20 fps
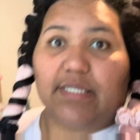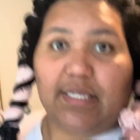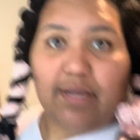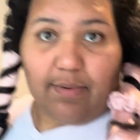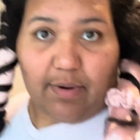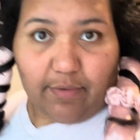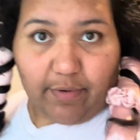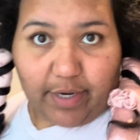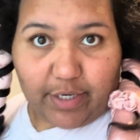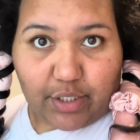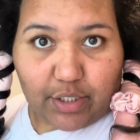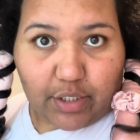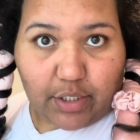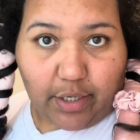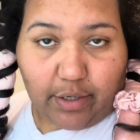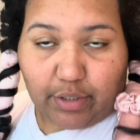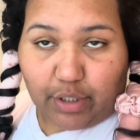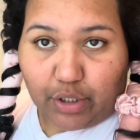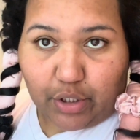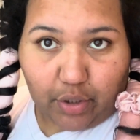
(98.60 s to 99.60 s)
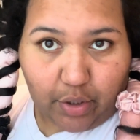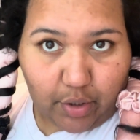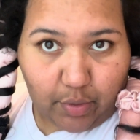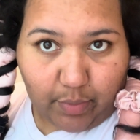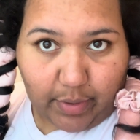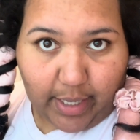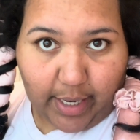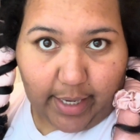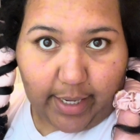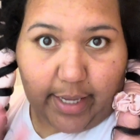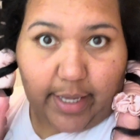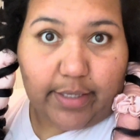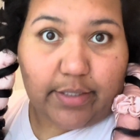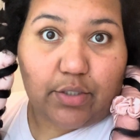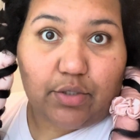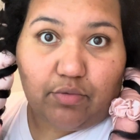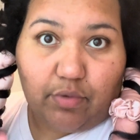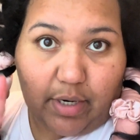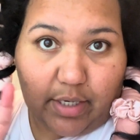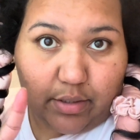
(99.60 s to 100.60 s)
I'm in a rush, I'll just show you when I get
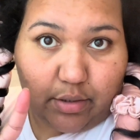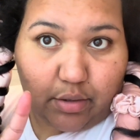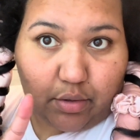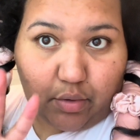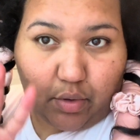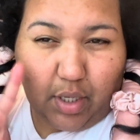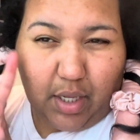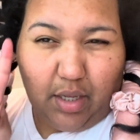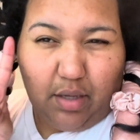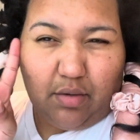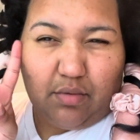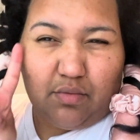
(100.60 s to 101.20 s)
dressed, okay?